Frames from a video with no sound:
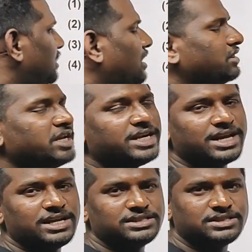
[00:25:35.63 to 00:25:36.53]
the
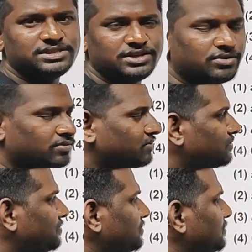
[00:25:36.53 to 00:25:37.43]
theta is 0.
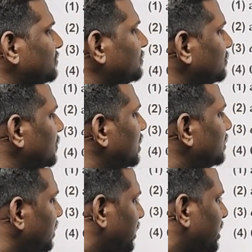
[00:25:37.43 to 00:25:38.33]

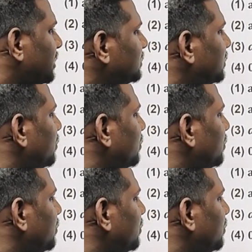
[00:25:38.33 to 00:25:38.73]
Theta is